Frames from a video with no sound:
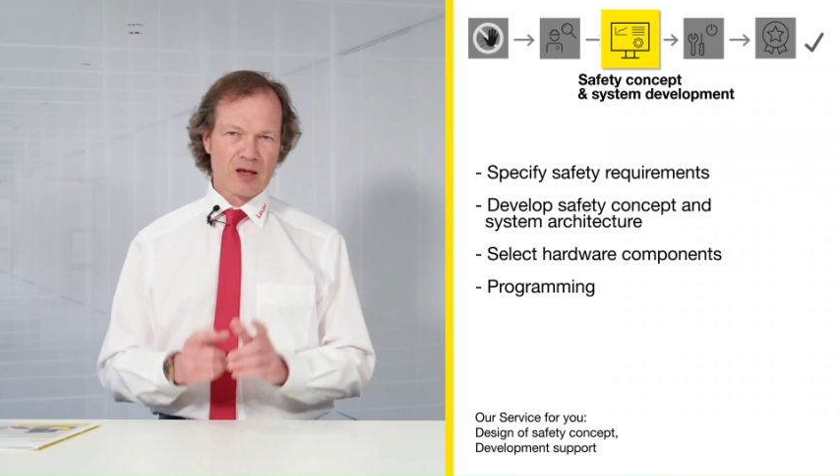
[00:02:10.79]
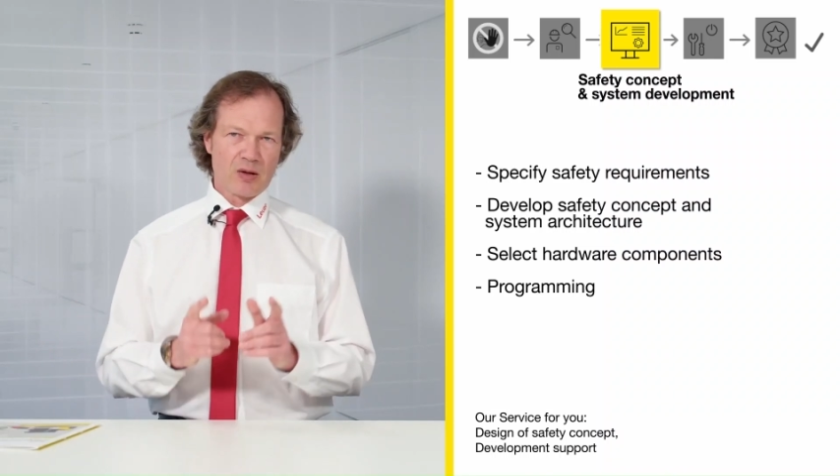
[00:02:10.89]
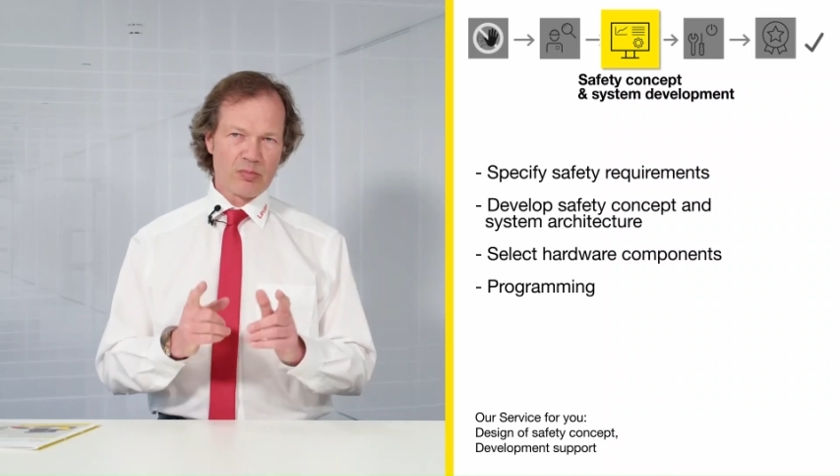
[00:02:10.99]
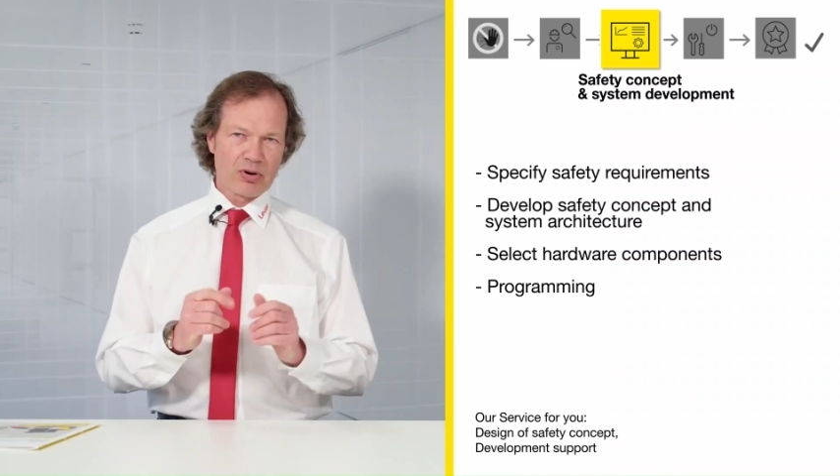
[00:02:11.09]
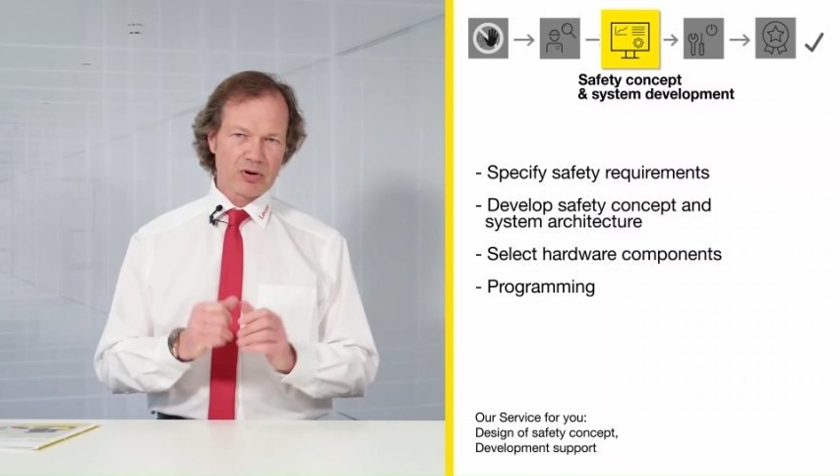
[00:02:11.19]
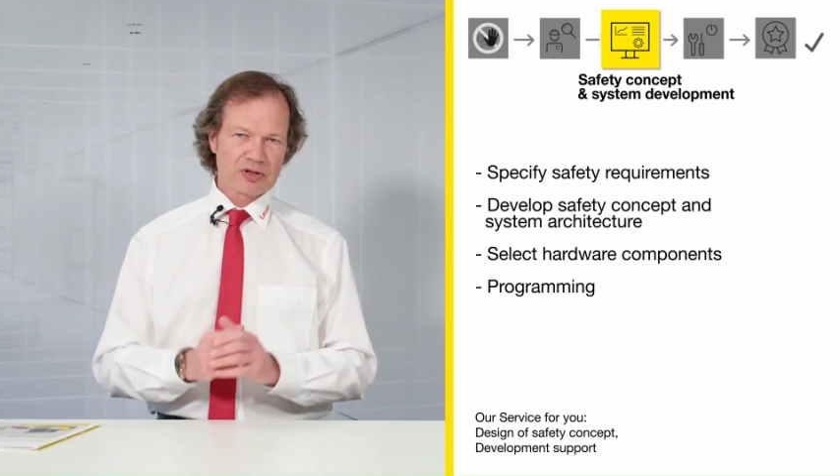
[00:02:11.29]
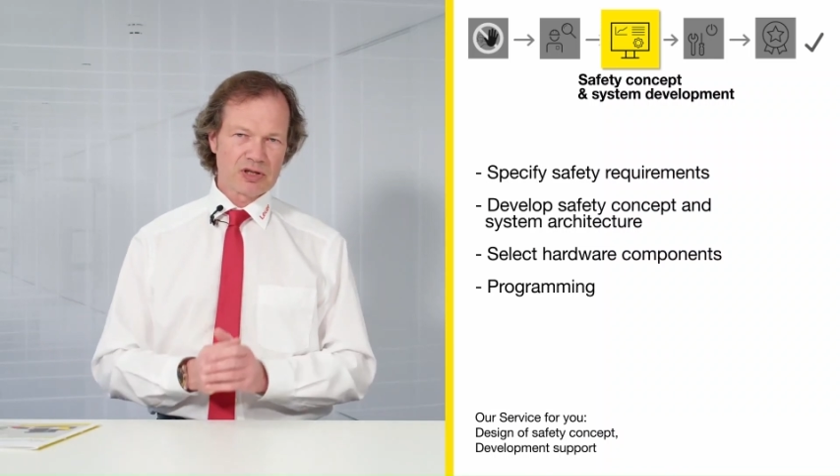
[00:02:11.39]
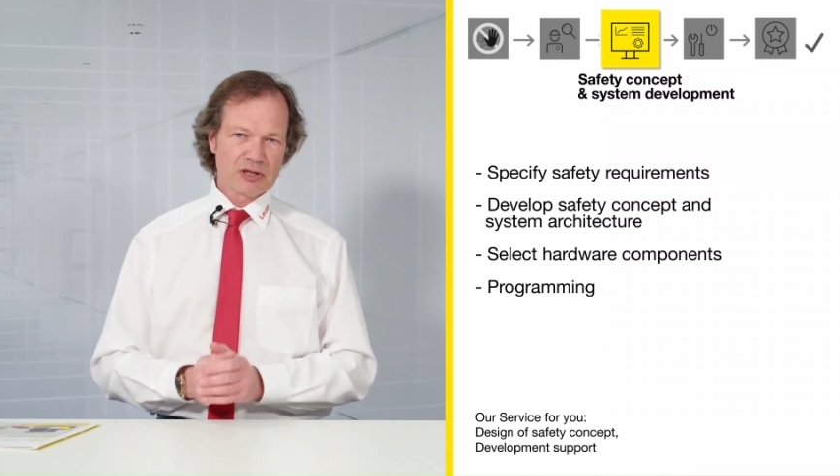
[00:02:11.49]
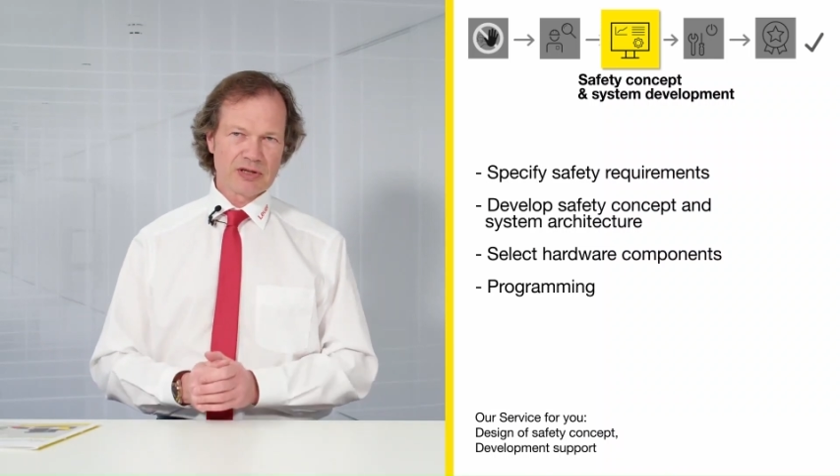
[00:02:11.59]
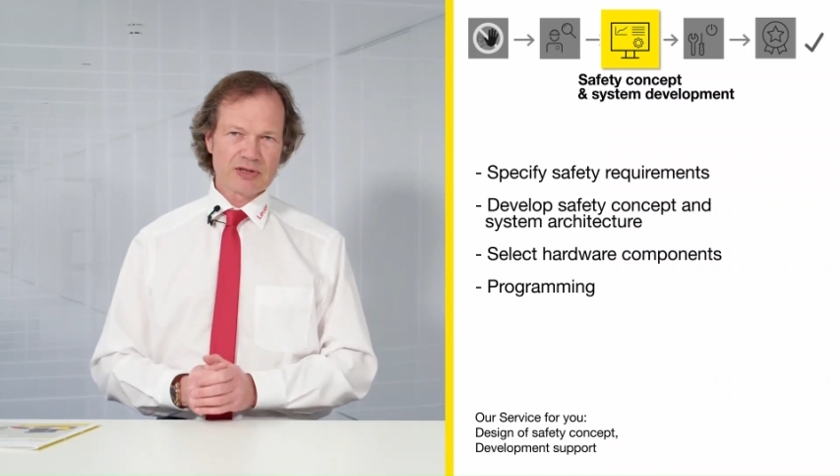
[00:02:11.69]
Important
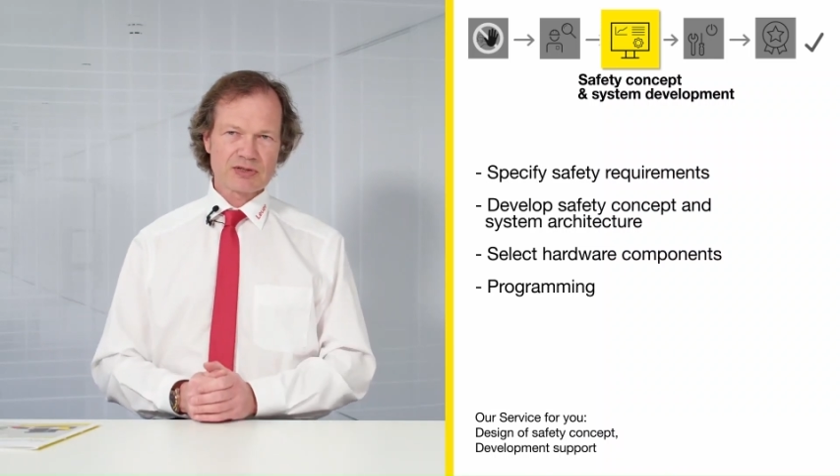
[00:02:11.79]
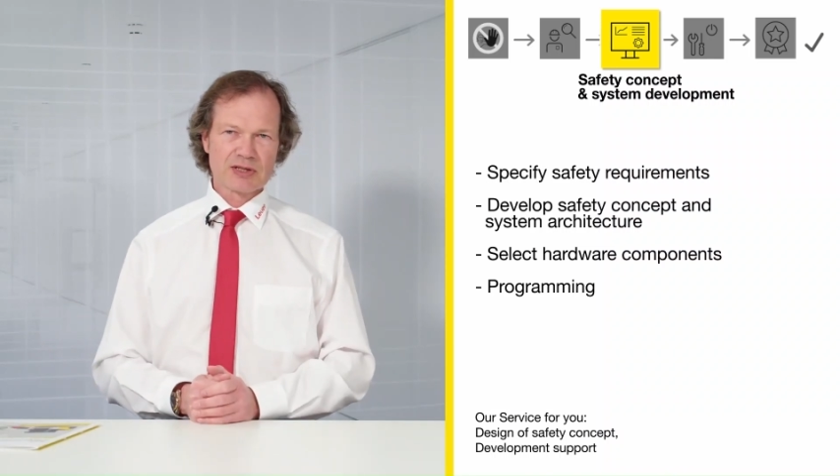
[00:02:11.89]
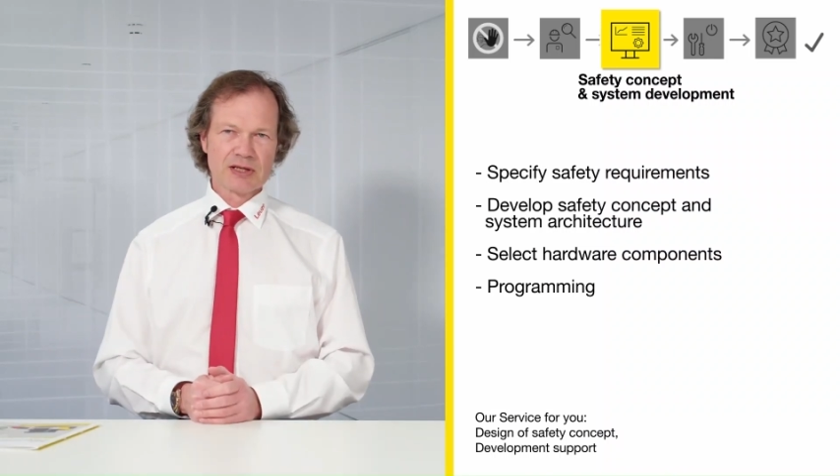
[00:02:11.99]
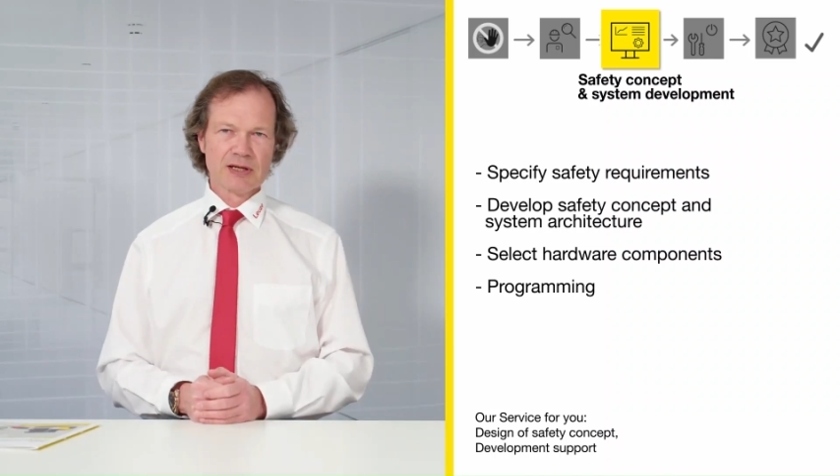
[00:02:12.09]
here is